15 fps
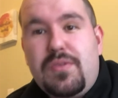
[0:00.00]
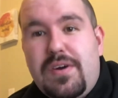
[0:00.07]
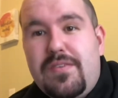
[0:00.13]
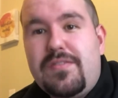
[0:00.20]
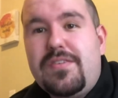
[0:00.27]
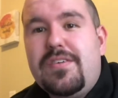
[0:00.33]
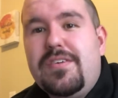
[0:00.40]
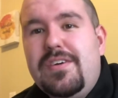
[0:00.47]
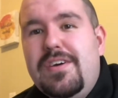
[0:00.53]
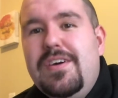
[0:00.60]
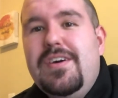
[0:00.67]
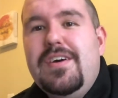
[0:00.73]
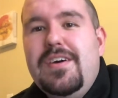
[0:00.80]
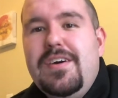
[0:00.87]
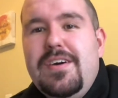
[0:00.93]
have to
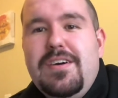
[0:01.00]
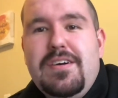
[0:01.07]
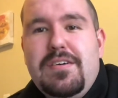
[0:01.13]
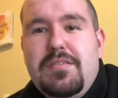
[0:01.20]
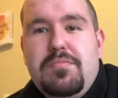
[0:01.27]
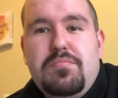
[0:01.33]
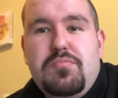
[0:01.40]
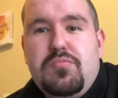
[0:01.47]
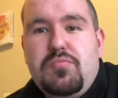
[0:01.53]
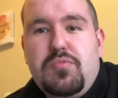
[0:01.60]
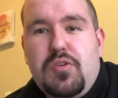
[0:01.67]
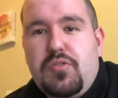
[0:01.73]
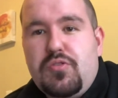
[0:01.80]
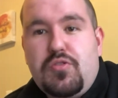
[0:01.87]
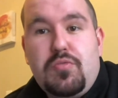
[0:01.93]
you
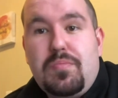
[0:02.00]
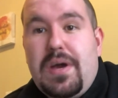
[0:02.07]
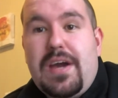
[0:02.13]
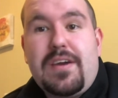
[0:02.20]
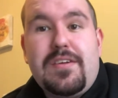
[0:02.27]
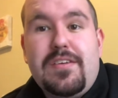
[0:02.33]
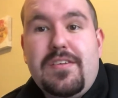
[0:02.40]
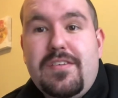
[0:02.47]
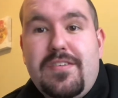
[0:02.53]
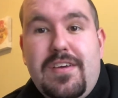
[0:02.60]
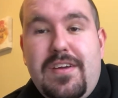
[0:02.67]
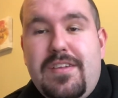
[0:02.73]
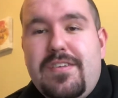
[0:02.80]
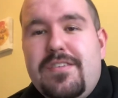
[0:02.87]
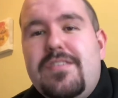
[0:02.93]
know, shoot back at an
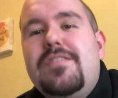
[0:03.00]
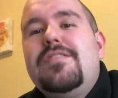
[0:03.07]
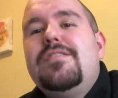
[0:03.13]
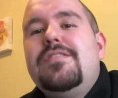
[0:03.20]
assailant.